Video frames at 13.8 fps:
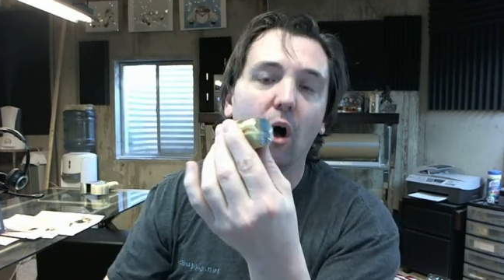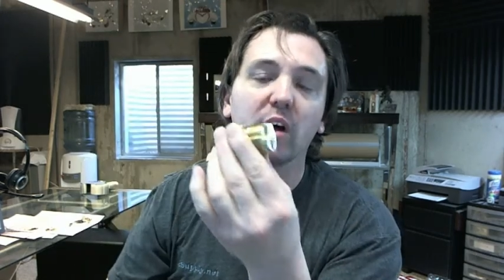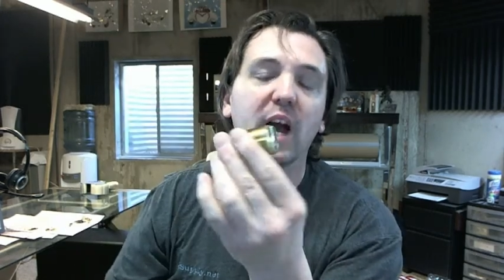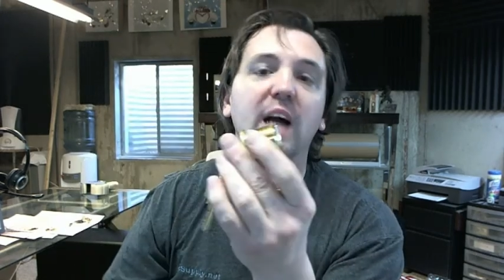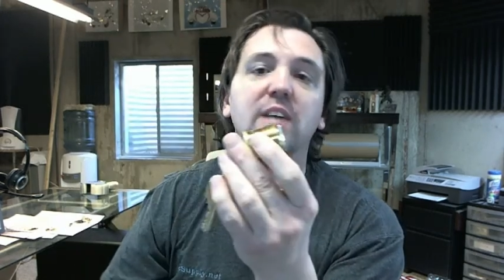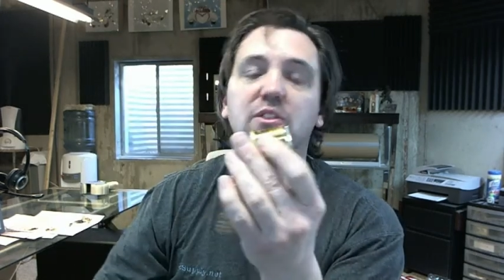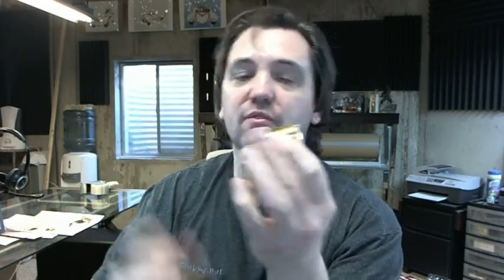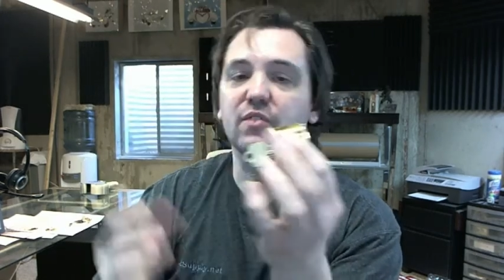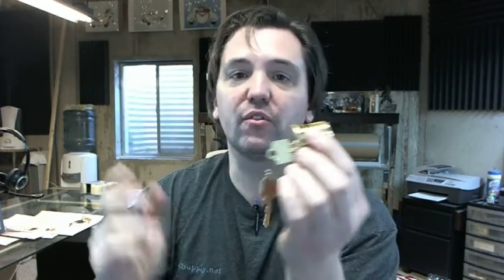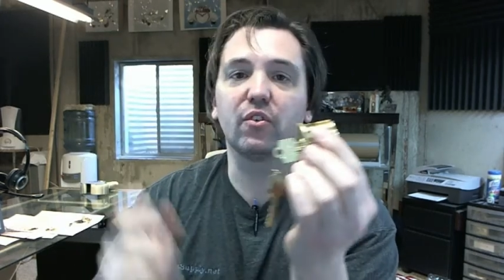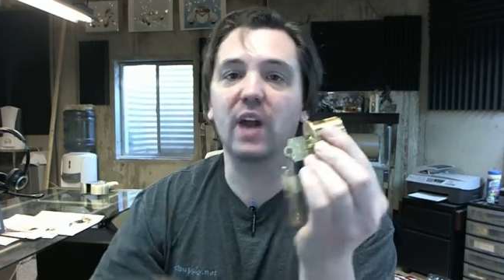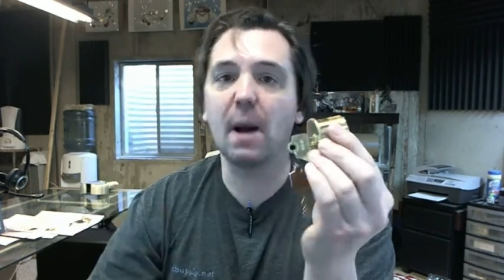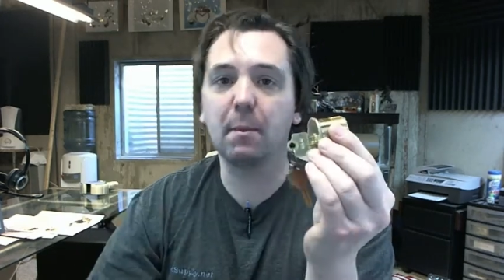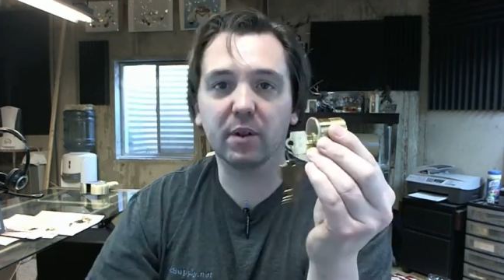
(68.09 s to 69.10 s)
kinds of
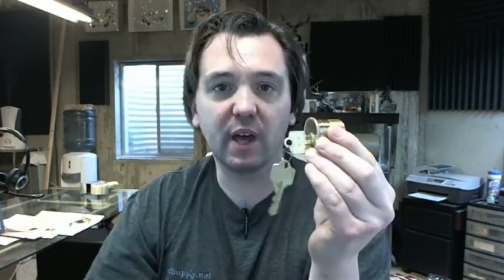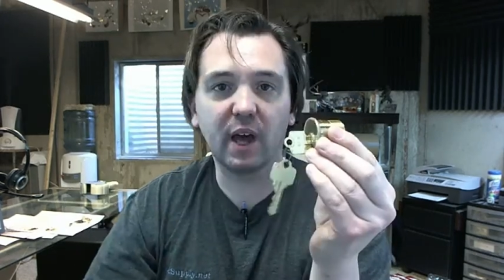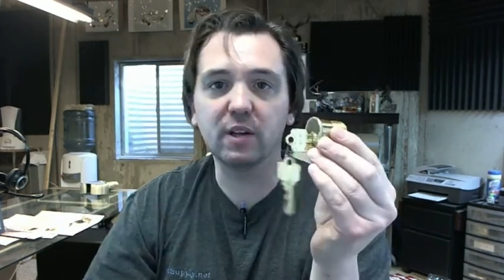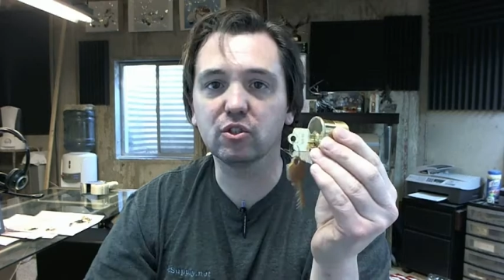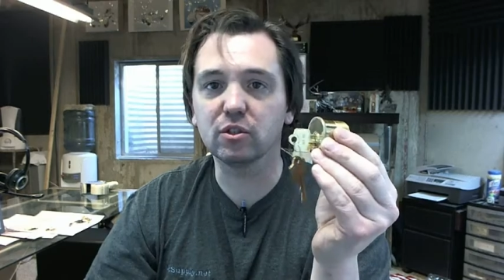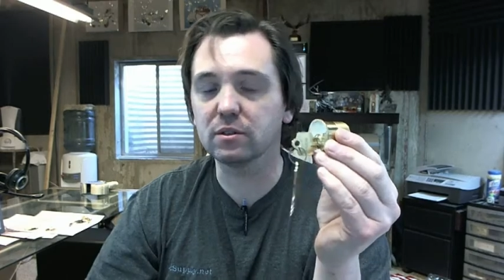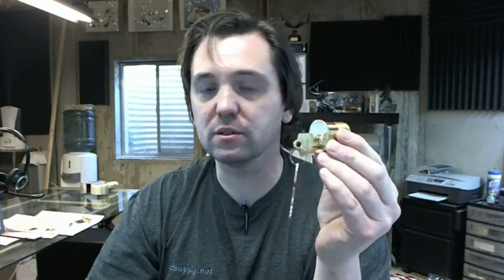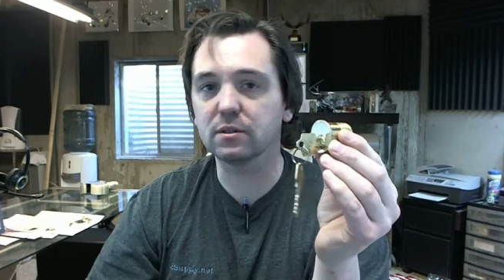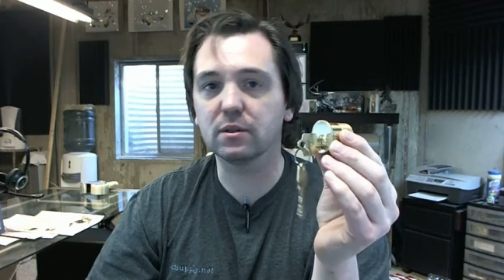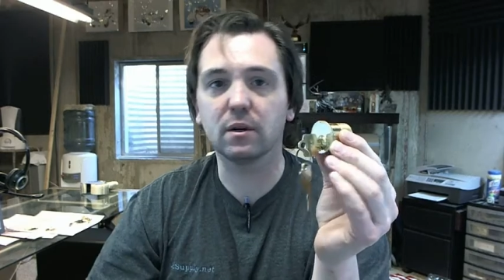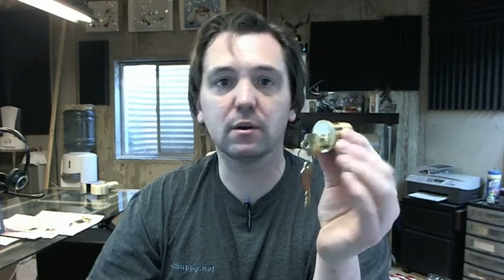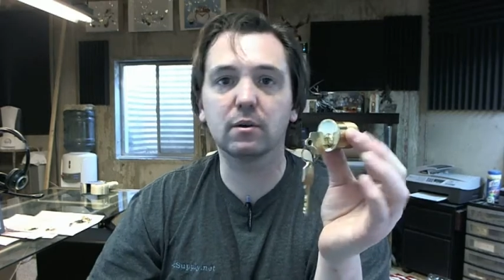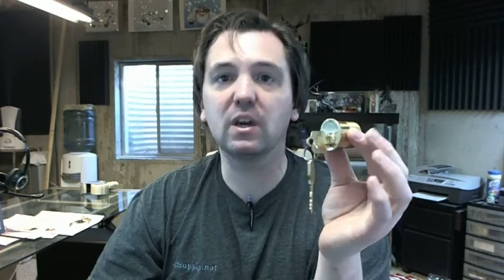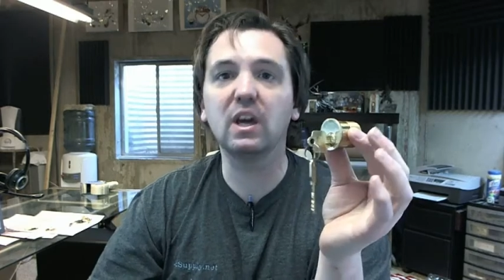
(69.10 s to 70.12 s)
different applications.
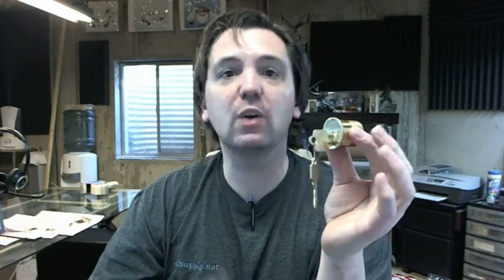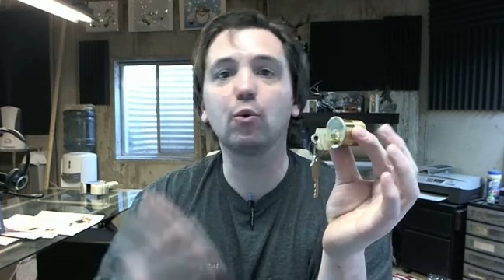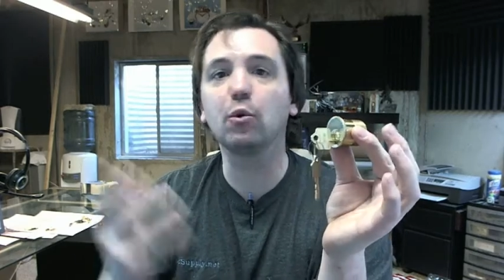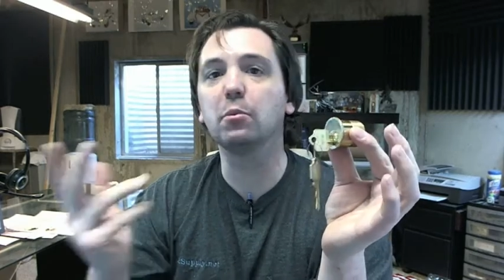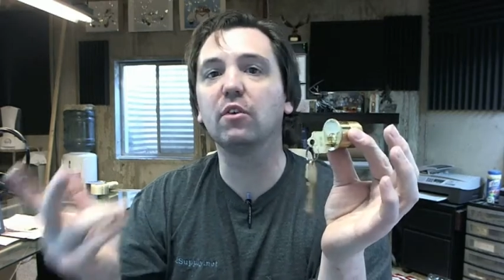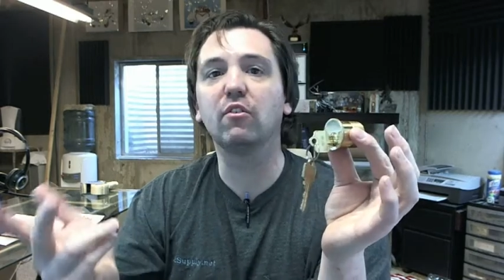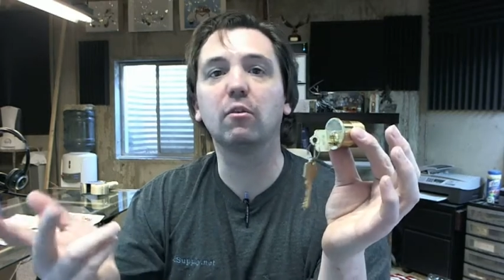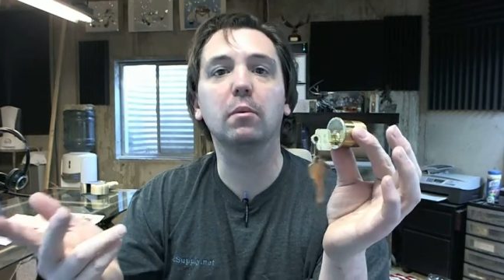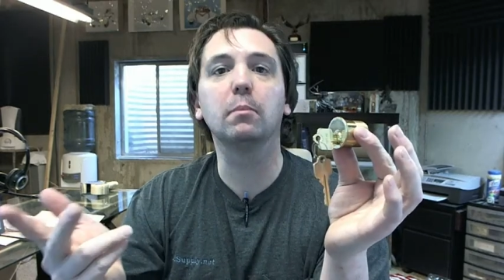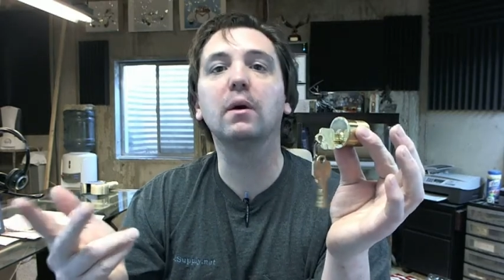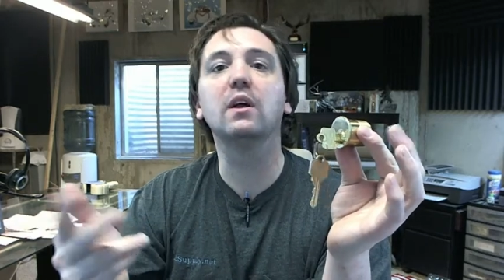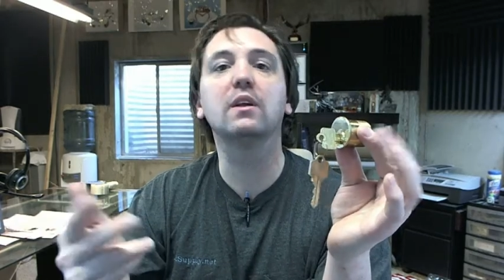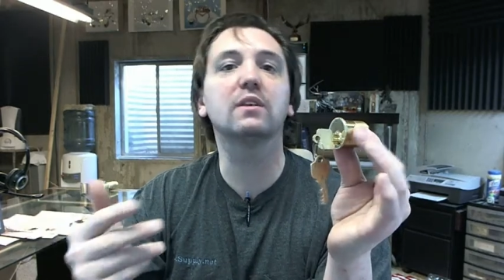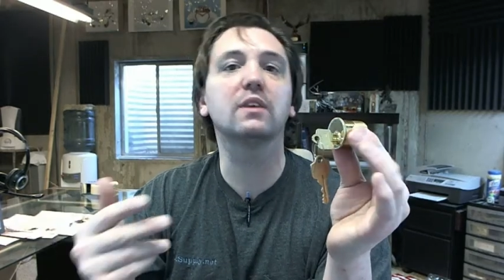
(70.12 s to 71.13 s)
Key removable
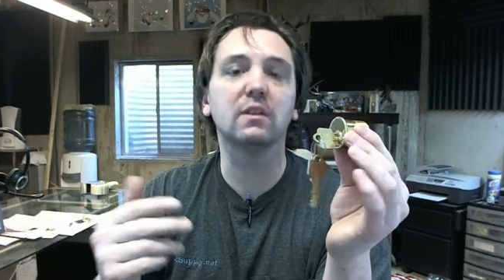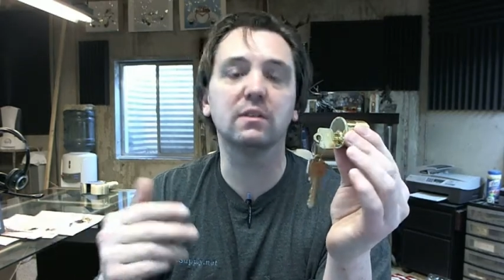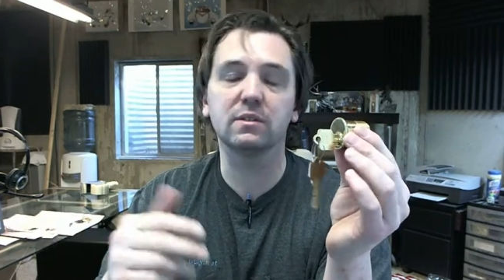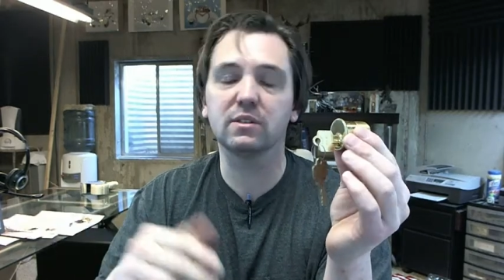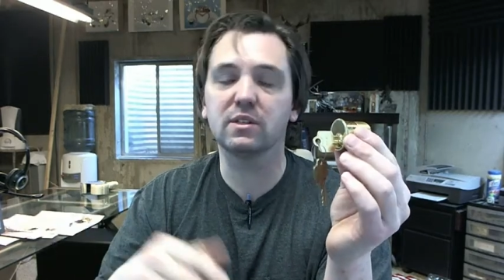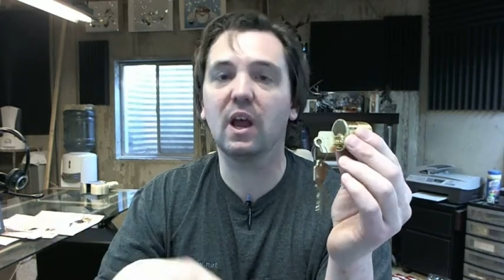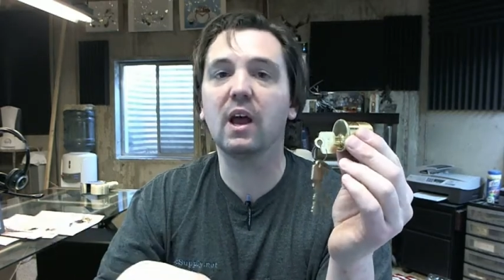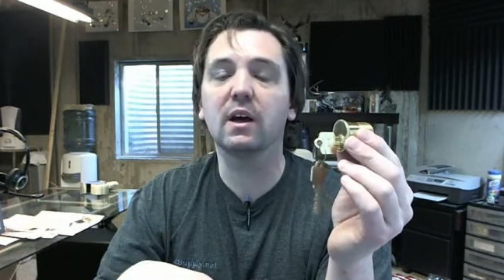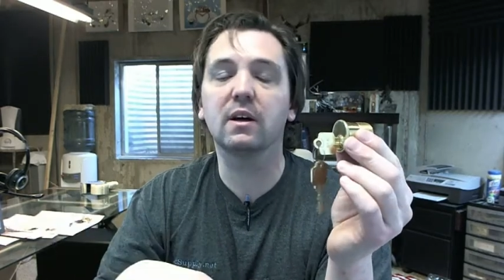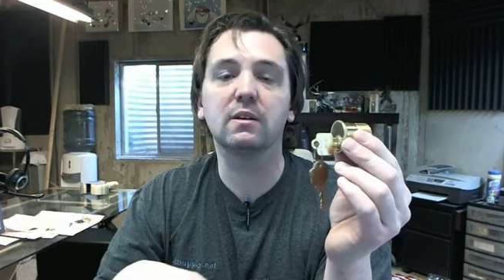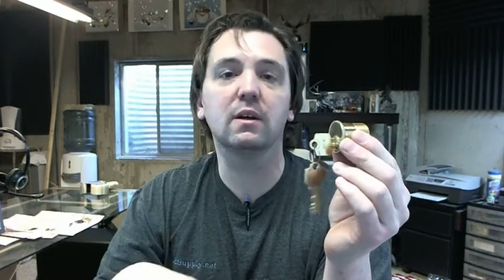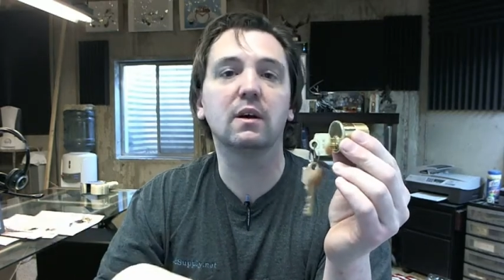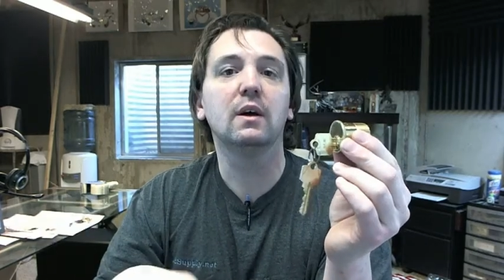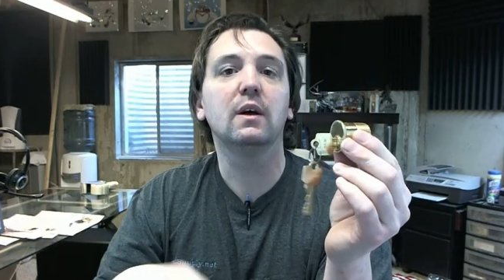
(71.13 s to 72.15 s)
mullions
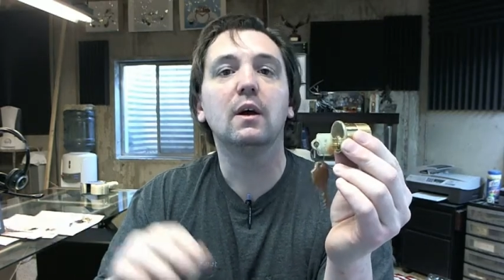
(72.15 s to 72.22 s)
and